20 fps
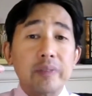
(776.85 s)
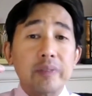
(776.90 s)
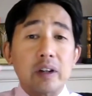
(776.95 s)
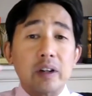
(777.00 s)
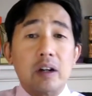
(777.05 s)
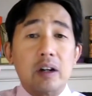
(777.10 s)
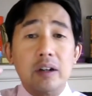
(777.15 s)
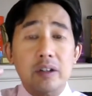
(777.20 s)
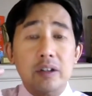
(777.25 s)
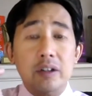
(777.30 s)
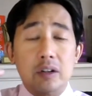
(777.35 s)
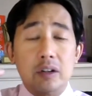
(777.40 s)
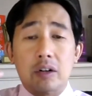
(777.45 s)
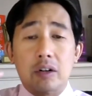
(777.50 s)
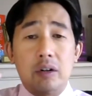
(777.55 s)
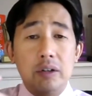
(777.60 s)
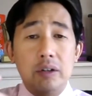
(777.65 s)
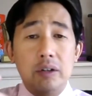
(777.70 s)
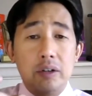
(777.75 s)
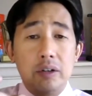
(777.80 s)
on
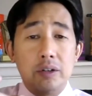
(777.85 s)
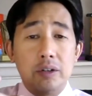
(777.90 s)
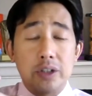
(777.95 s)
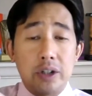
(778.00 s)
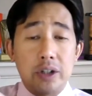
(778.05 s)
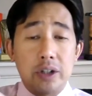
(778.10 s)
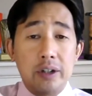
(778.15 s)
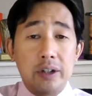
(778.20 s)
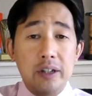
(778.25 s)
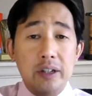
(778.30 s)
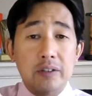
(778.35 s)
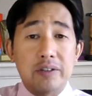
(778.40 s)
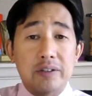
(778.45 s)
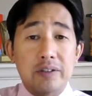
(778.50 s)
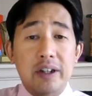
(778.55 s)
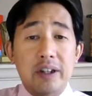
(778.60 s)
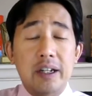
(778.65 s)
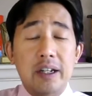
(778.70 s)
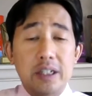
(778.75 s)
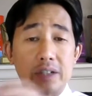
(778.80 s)
your journey, your
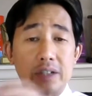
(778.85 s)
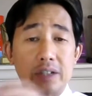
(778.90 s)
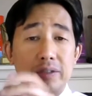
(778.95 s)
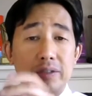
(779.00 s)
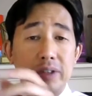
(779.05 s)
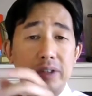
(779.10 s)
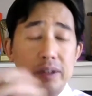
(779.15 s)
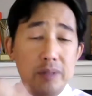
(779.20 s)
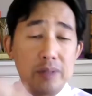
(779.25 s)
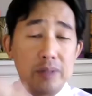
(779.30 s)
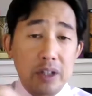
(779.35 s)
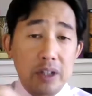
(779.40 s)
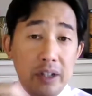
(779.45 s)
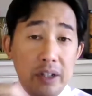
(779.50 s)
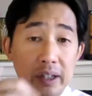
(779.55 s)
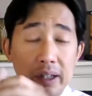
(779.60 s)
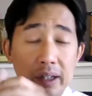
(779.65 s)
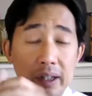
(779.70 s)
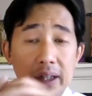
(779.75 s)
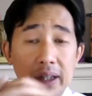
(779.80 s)
financial freedom journey.